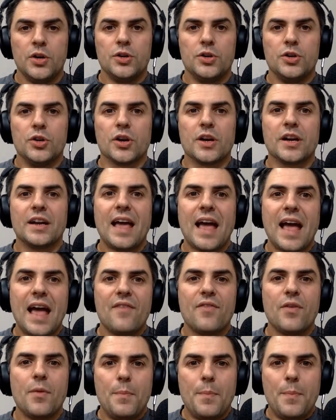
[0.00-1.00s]
you're going to
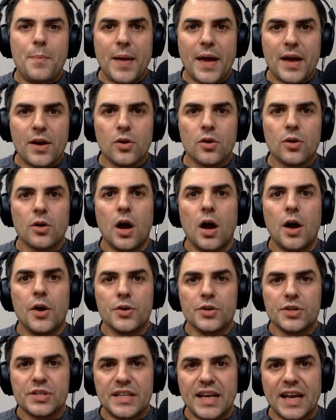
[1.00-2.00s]
have a better
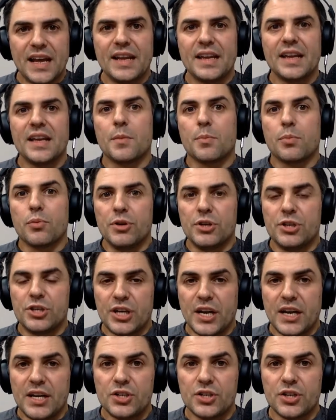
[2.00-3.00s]
understanding and
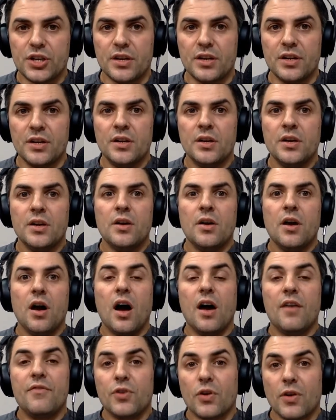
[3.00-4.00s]
appreciation
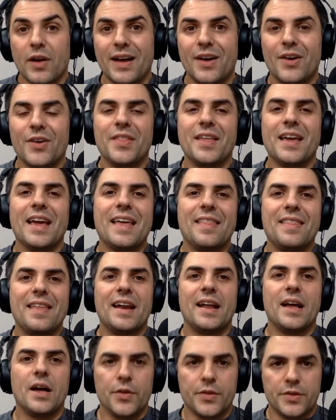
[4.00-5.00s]
of your health and
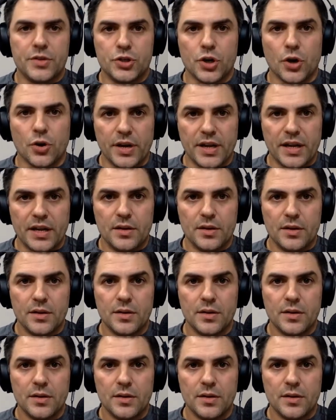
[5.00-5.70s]
that health journey.